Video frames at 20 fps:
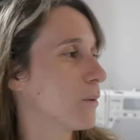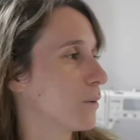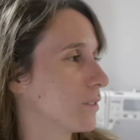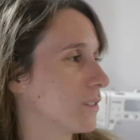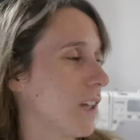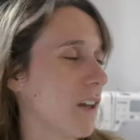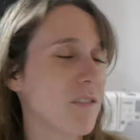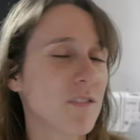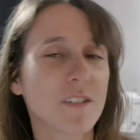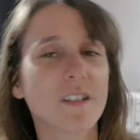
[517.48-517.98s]
will
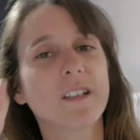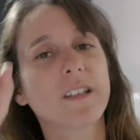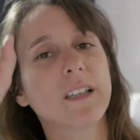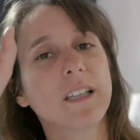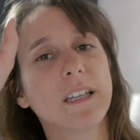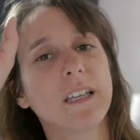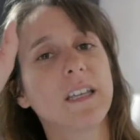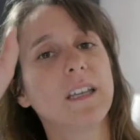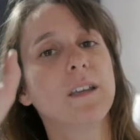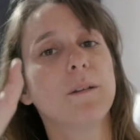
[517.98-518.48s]

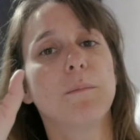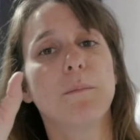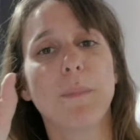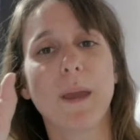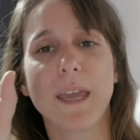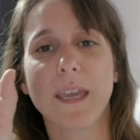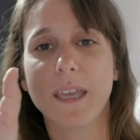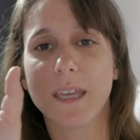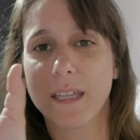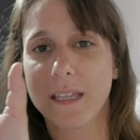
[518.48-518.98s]
definitely
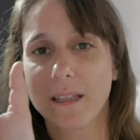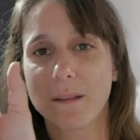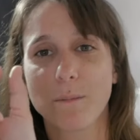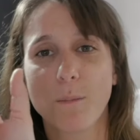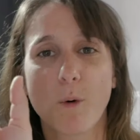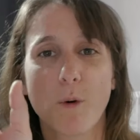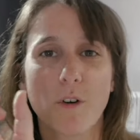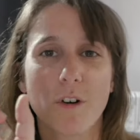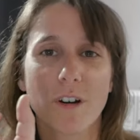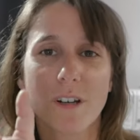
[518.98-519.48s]
make it
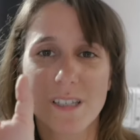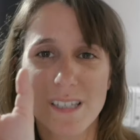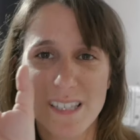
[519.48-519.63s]
more